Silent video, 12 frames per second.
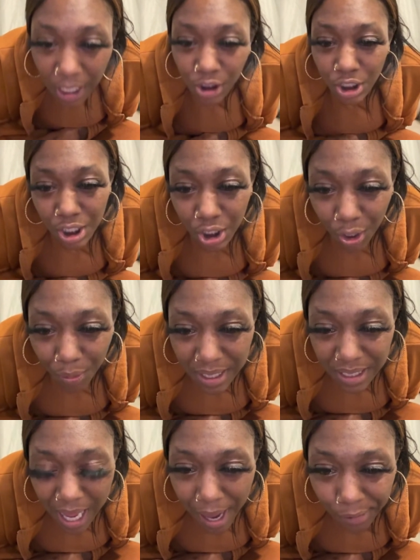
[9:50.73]
Just
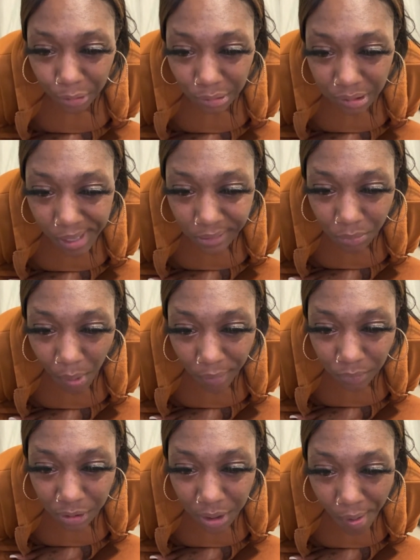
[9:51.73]
curious how change work
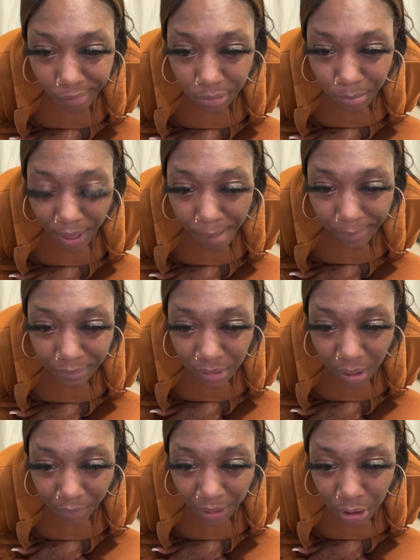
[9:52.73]
when the girls break up after a
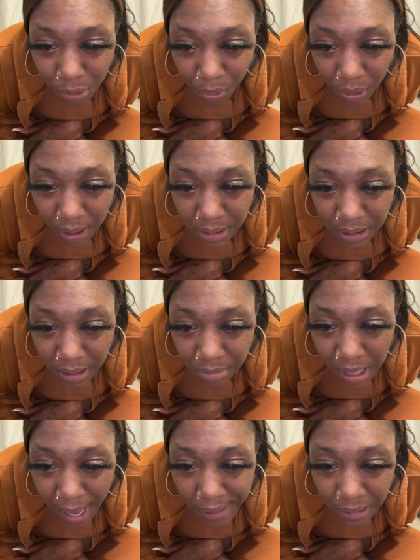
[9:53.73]
long relationship with kids. Seems
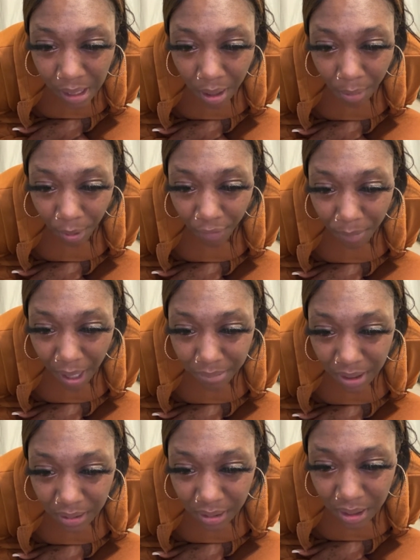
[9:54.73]
like birth mom
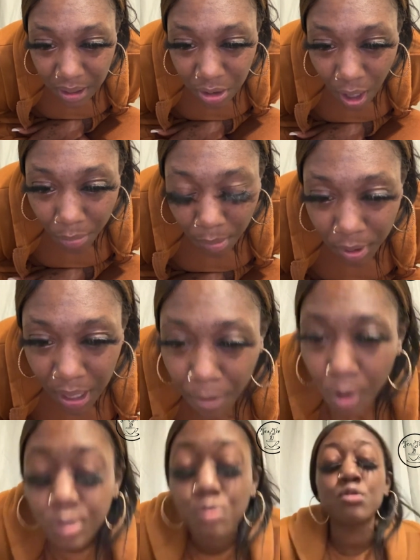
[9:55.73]
take the kids. Y'all remember that
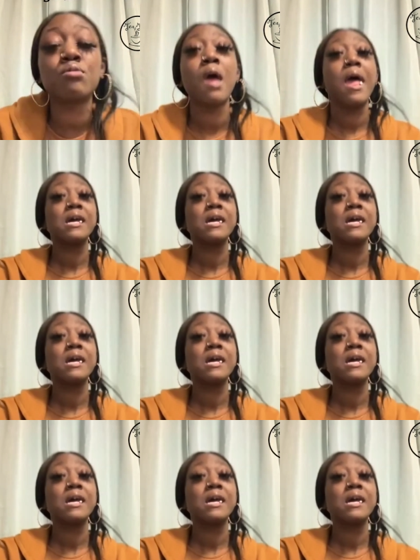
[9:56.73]
on YouTube?